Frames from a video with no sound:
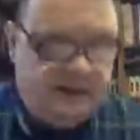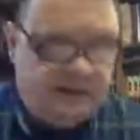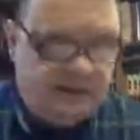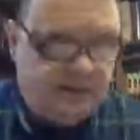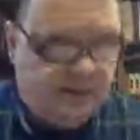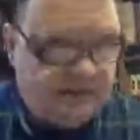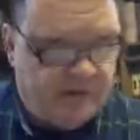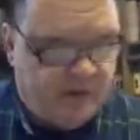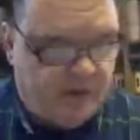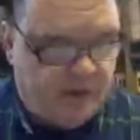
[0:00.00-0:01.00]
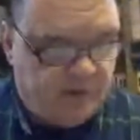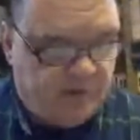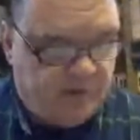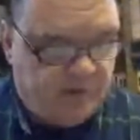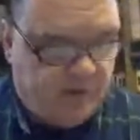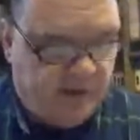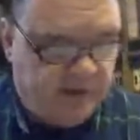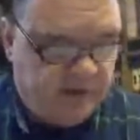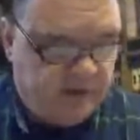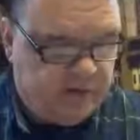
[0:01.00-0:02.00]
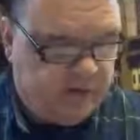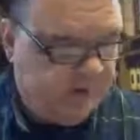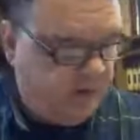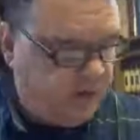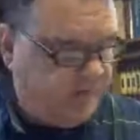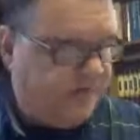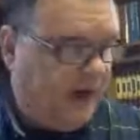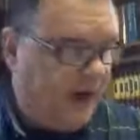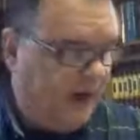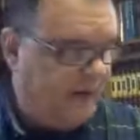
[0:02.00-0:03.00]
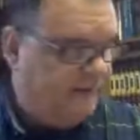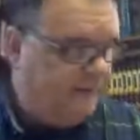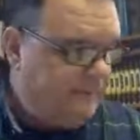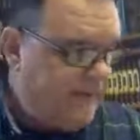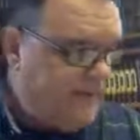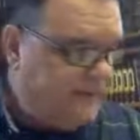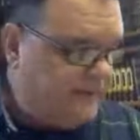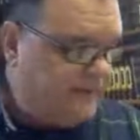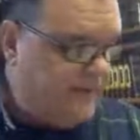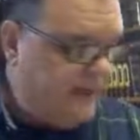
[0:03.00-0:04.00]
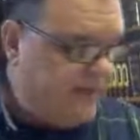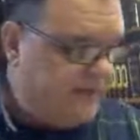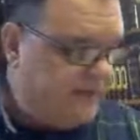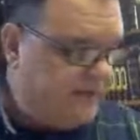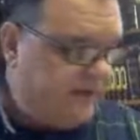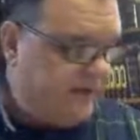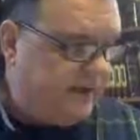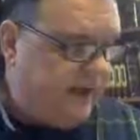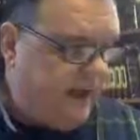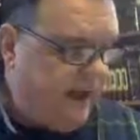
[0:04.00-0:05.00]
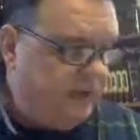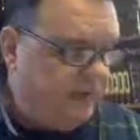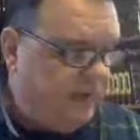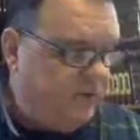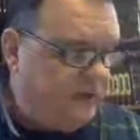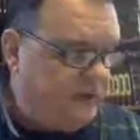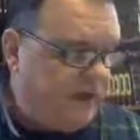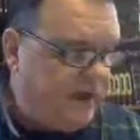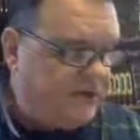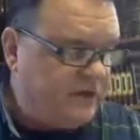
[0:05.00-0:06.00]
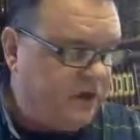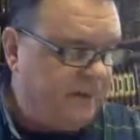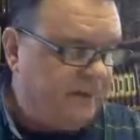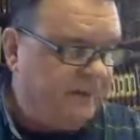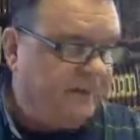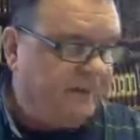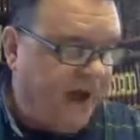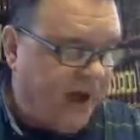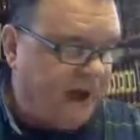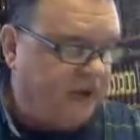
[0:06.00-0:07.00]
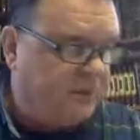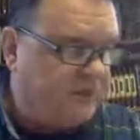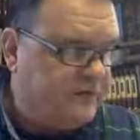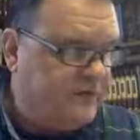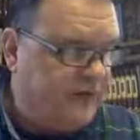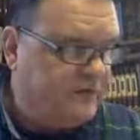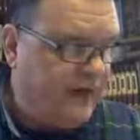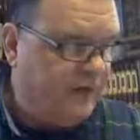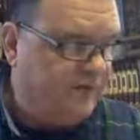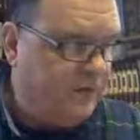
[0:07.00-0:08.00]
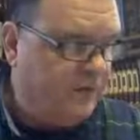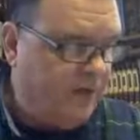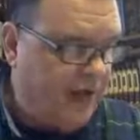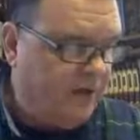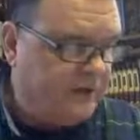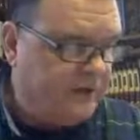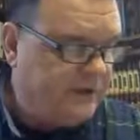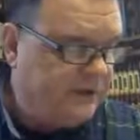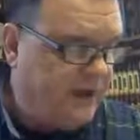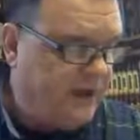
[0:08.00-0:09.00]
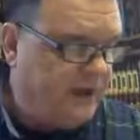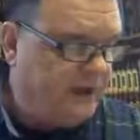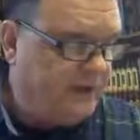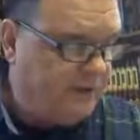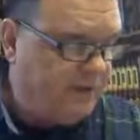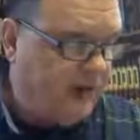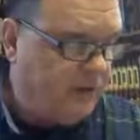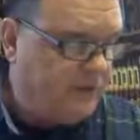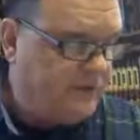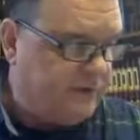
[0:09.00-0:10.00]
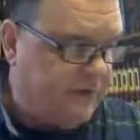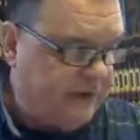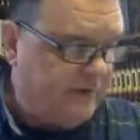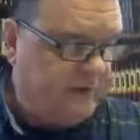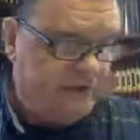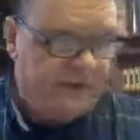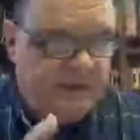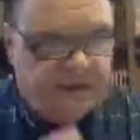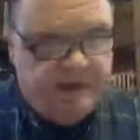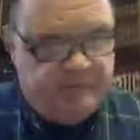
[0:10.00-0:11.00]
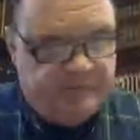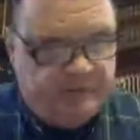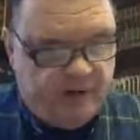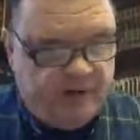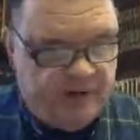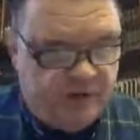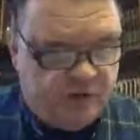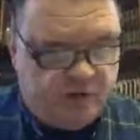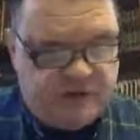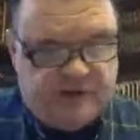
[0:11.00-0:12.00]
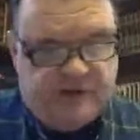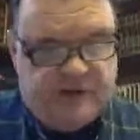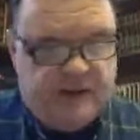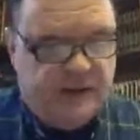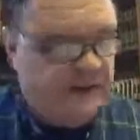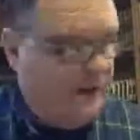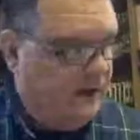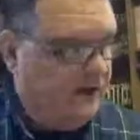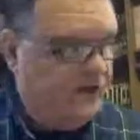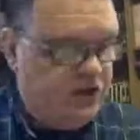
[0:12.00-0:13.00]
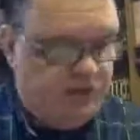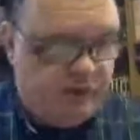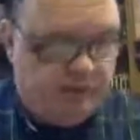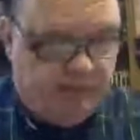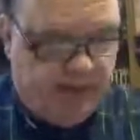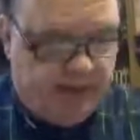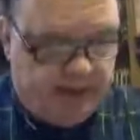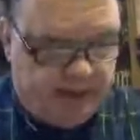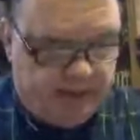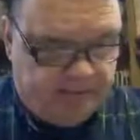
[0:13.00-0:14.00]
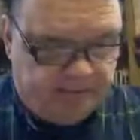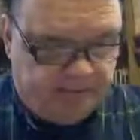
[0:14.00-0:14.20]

So that's also quite interesting. Verse 5 says, and if anyone desires to harm them, fire proceeds out of their mouths and devours their enemies. Very interesting. Jeremiah